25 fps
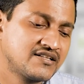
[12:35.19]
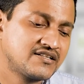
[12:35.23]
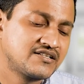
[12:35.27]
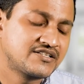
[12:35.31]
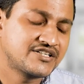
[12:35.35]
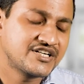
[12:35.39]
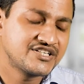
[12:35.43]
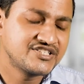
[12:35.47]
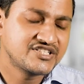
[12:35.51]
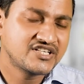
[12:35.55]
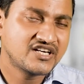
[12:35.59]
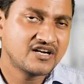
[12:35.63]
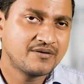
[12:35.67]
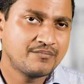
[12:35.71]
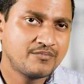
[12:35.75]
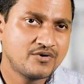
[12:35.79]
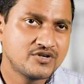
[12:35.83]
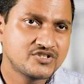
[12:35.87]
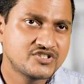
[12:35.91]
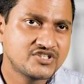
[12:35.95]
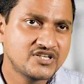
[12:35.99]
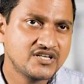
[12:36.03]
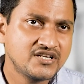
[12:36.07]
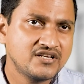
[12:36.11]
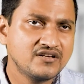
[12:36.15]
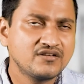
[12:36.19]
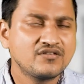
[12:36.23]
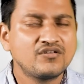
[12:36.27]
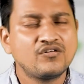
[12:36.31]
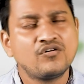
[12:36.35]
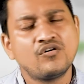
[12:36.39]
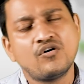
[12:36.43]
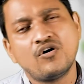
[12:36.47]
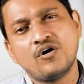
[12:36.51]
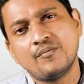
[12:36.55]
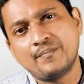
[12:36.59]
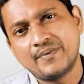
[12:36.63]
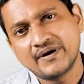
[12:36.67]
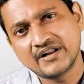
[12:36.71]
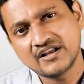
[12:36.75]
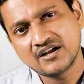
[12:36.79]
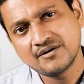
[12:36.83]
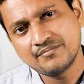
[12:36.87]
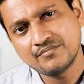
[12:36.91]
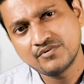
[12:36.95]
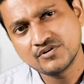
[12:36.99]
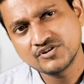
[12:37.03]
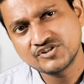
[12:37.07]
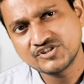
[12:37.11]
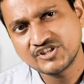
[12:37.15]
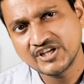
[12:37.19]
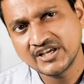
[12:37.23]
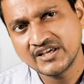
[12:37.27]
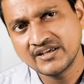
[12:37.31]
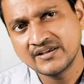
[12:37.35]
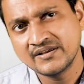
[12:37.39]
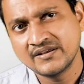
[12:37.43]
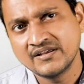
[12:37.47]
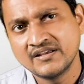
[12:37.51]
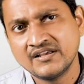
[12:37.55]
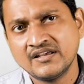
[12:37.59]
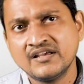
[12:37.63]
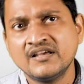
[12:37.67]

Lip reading: trench composting, open composting,